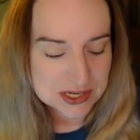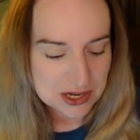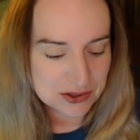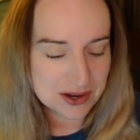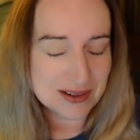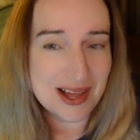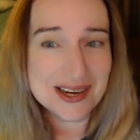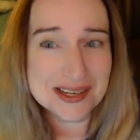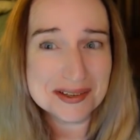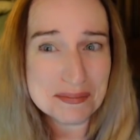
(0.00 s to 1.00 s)
South
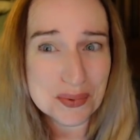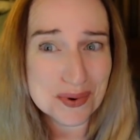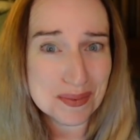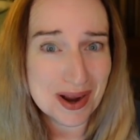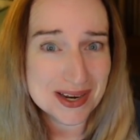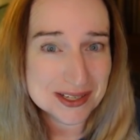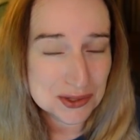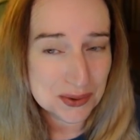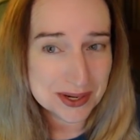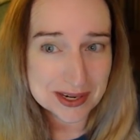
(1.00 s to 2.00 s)
Carolina, and poor Brad is
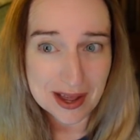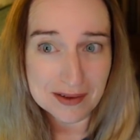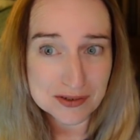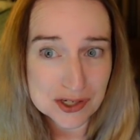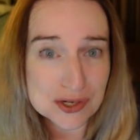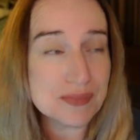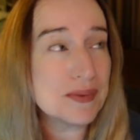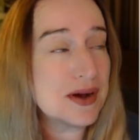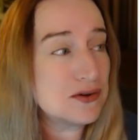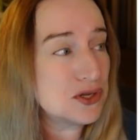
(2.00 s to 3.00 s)
going to have to ship
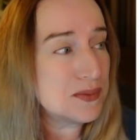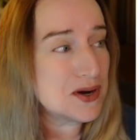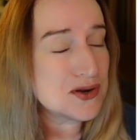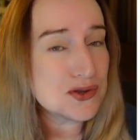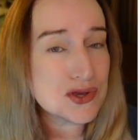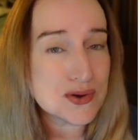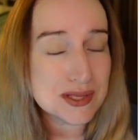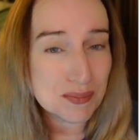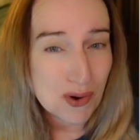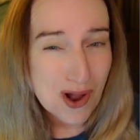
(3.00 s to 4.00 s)
them out tomorrow, so
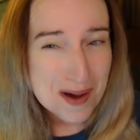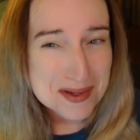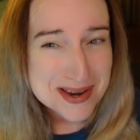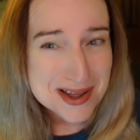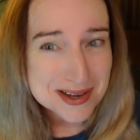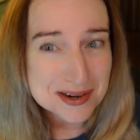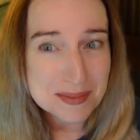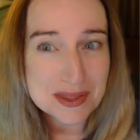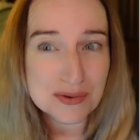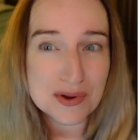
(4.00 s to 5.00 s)
he's probably not gonna
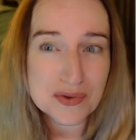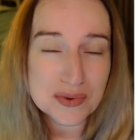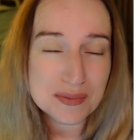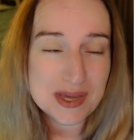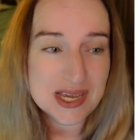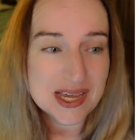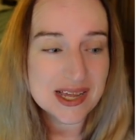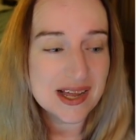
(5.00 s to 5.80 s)
be thrilled with me.